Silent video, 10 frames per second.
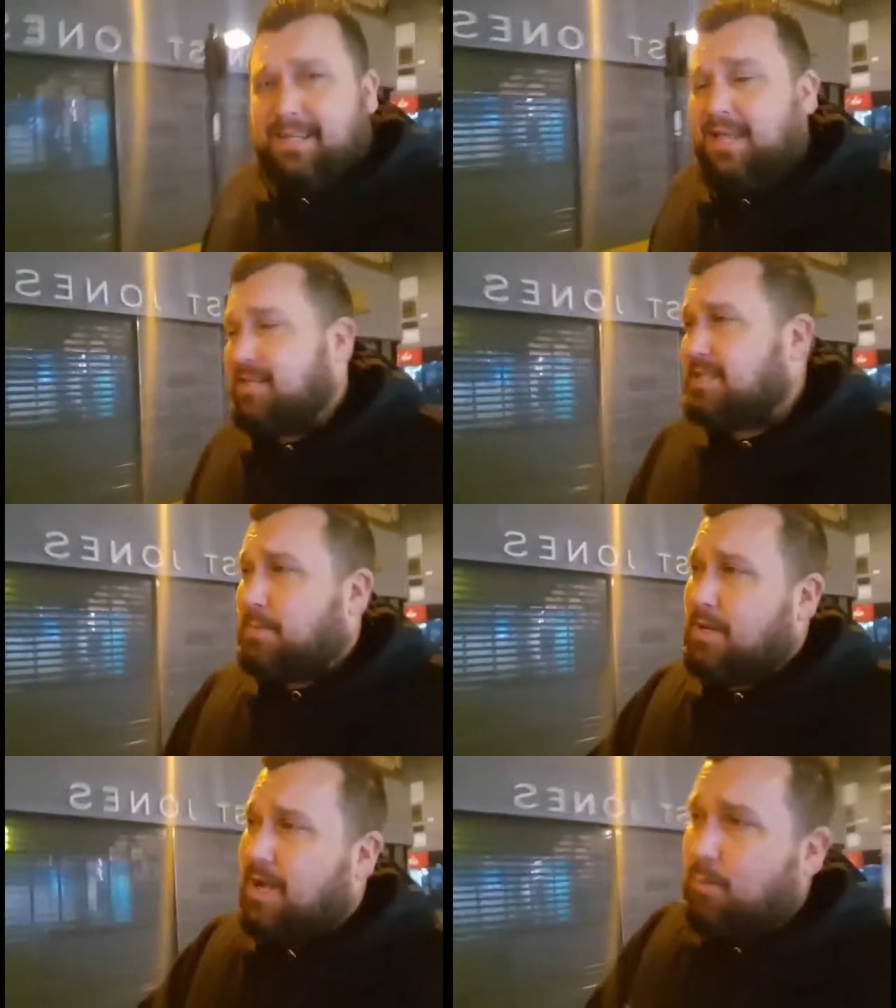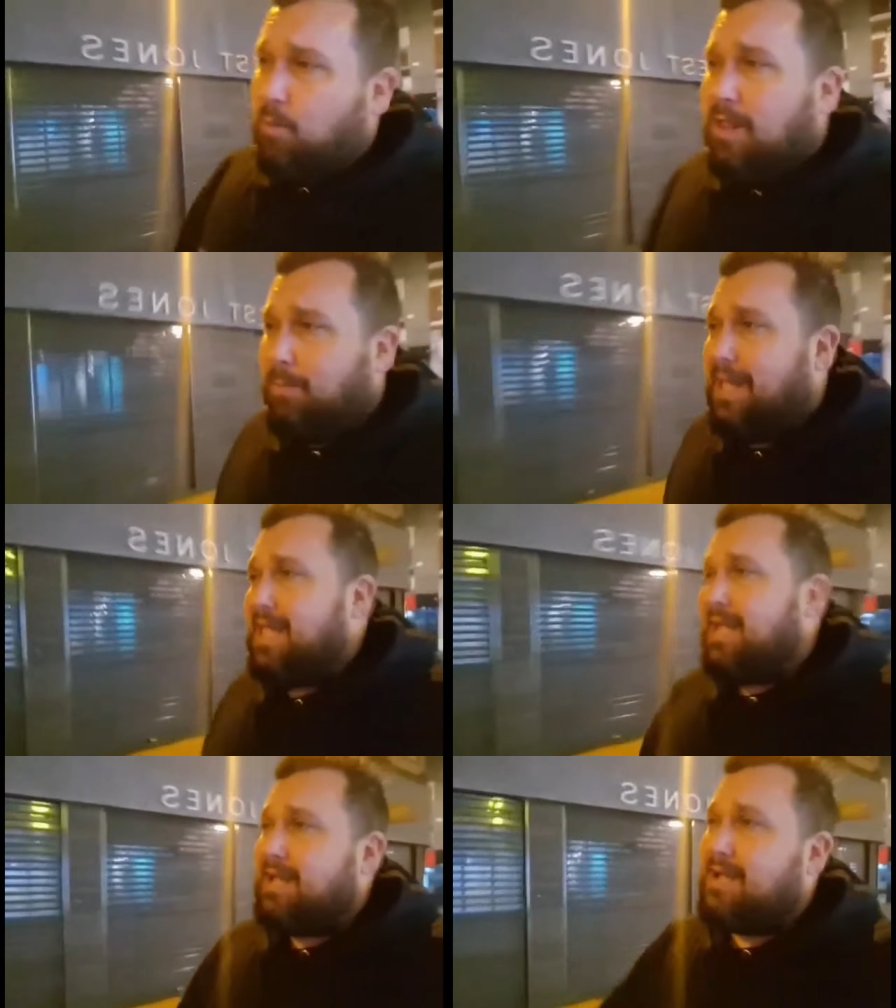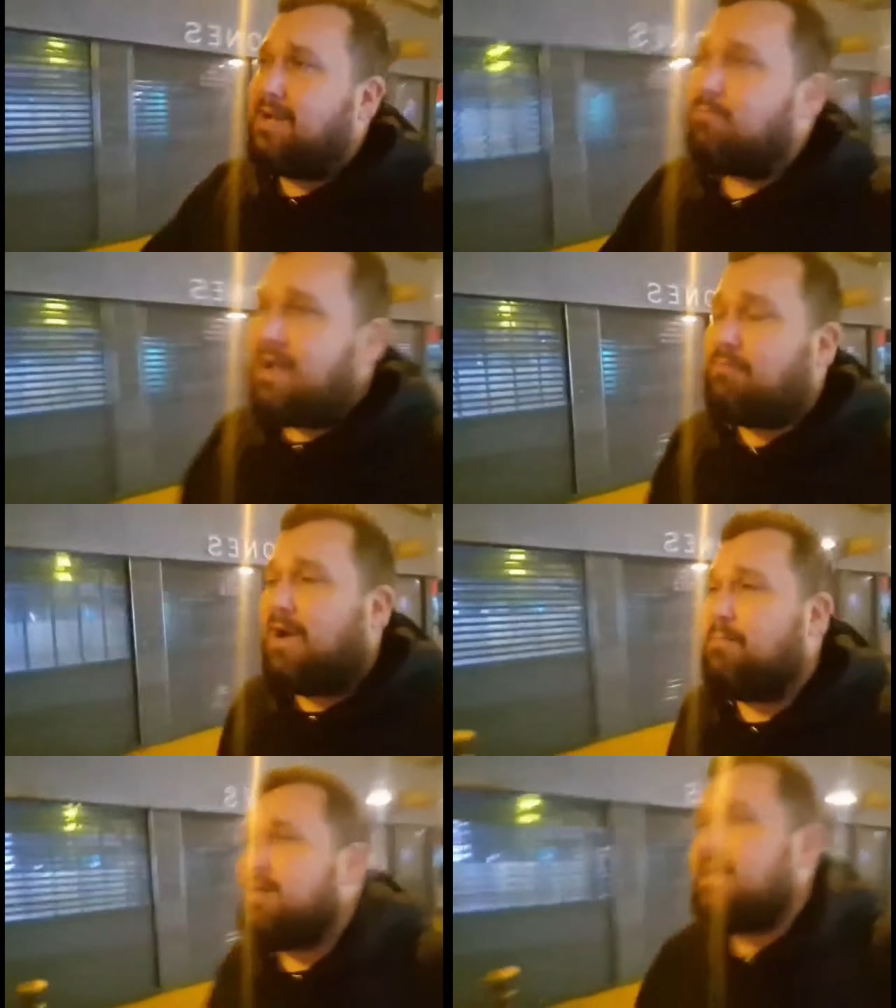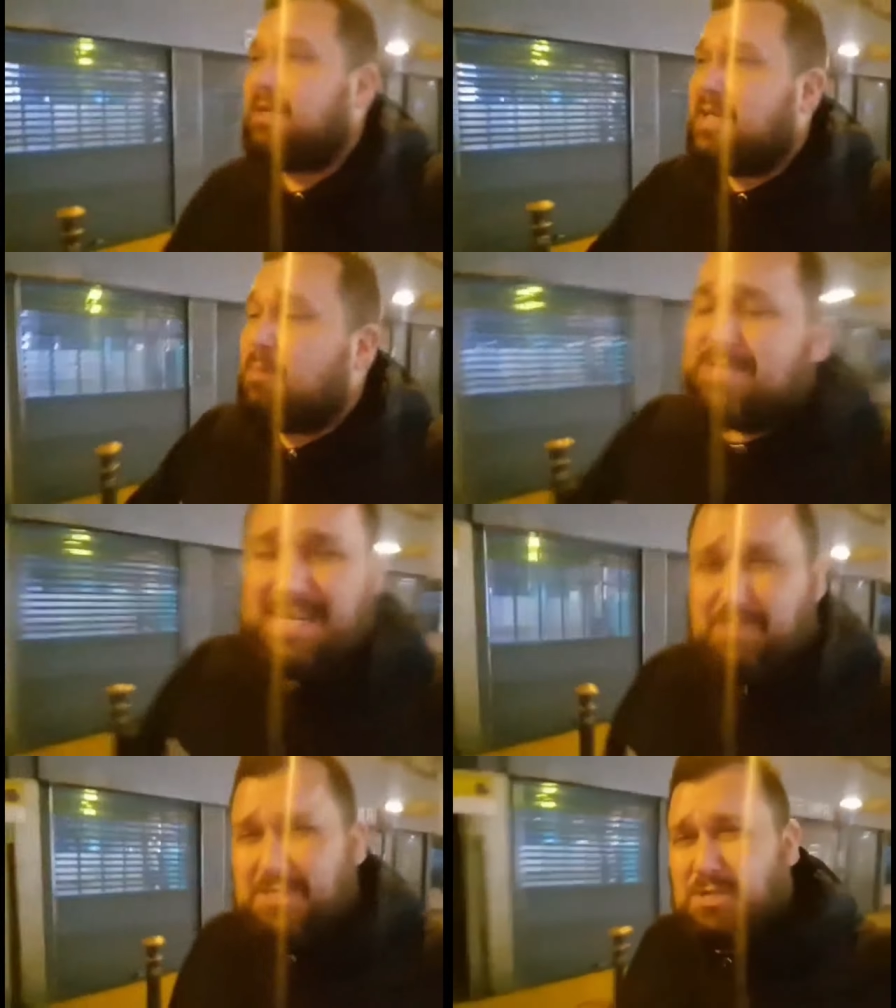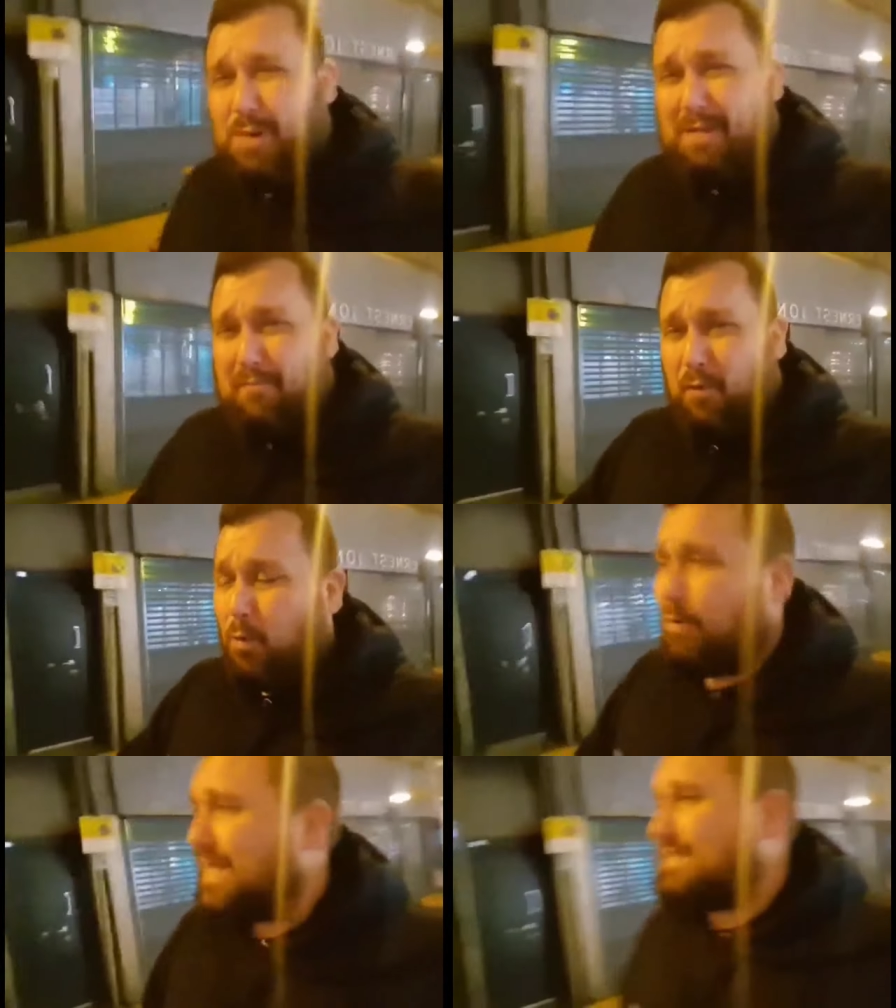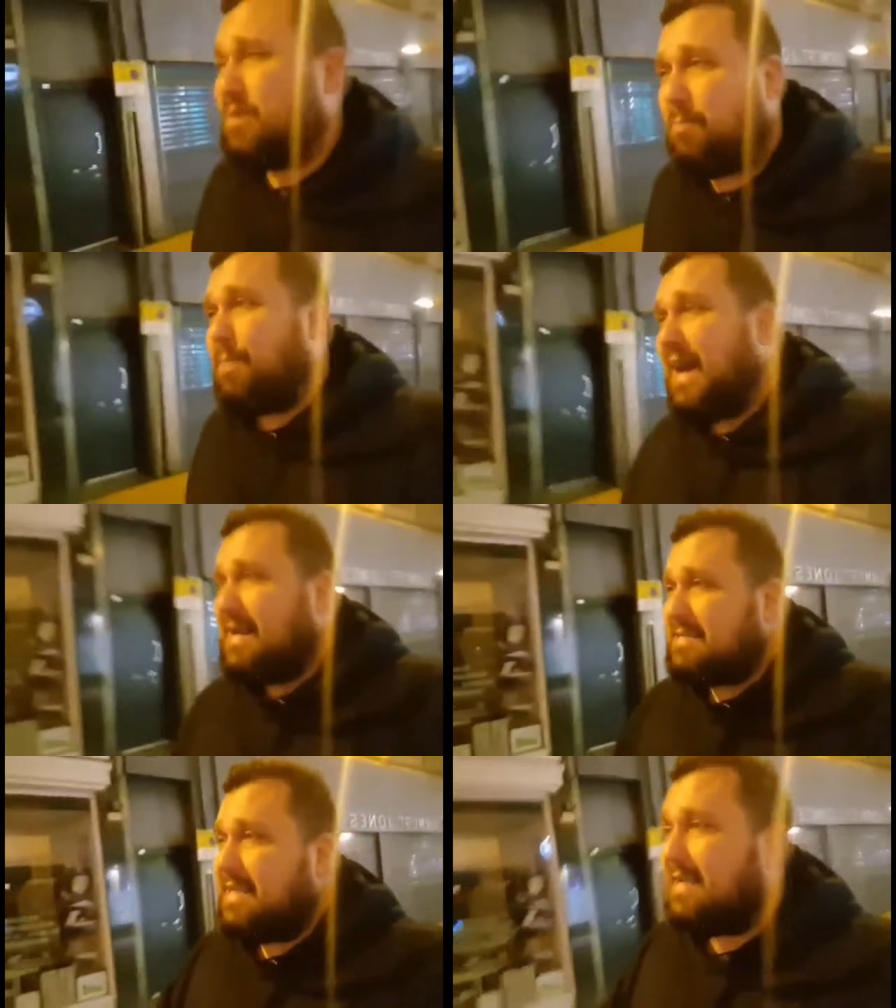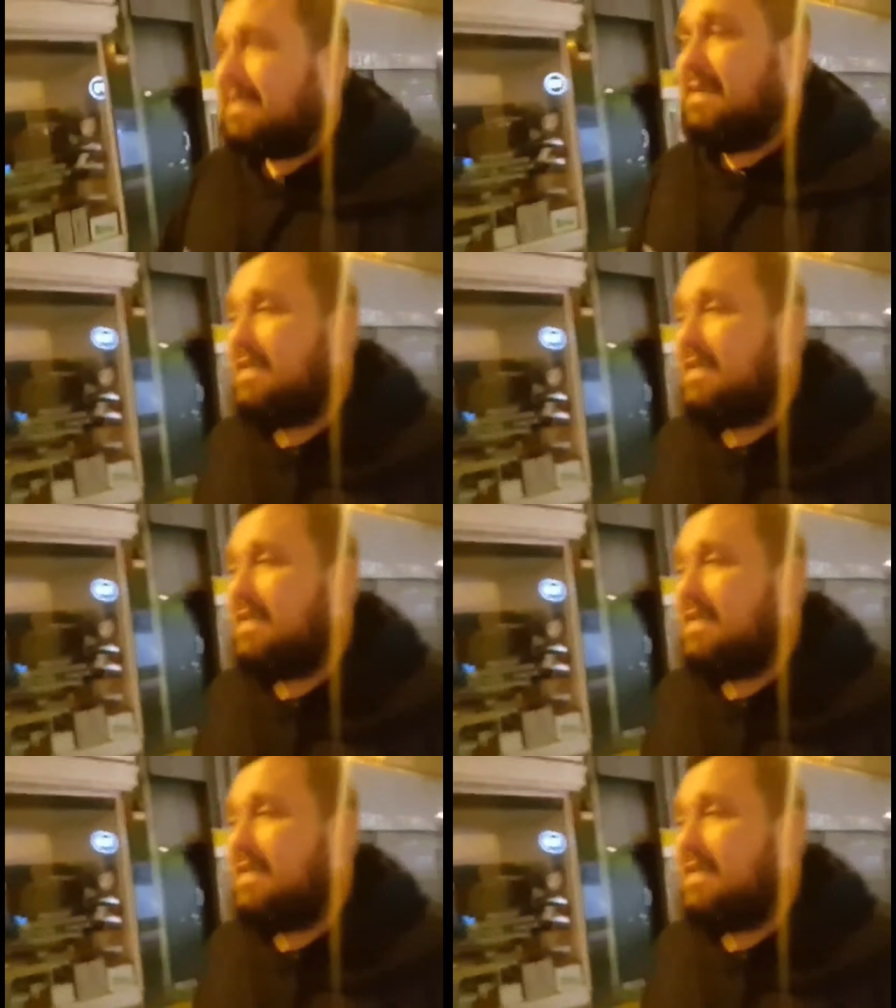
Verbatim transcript: last stop of the night will be Red Rum, which takes since 24. That's not bad, is it?